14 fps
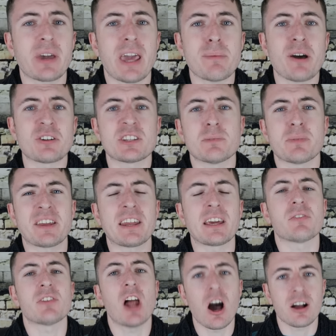came out at the beginning
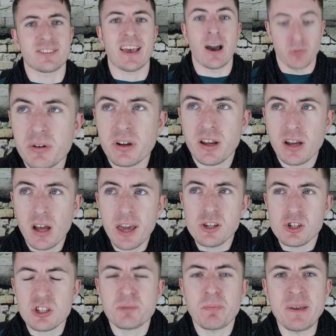of lockdown, but had I
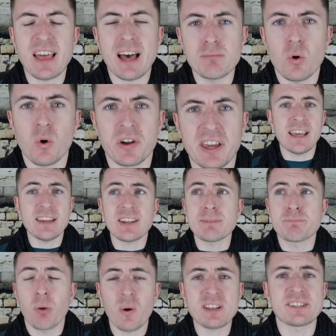just spent that morning eating
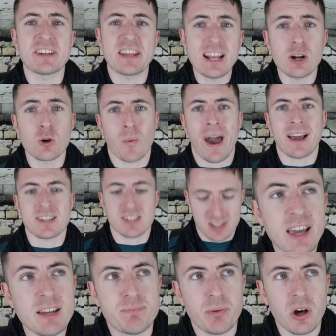poisoned earwax
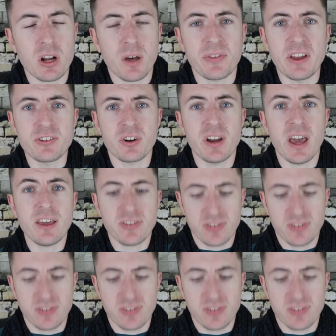I bought off the internet,